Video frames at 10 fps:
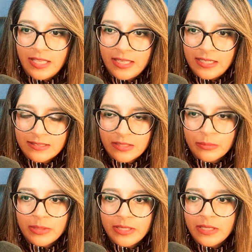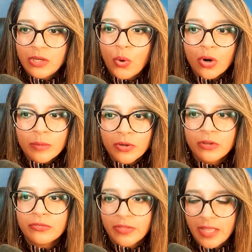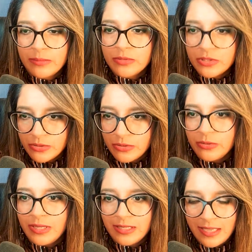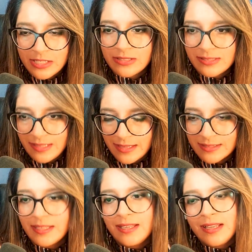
and it's completely normal for them to engage in sex.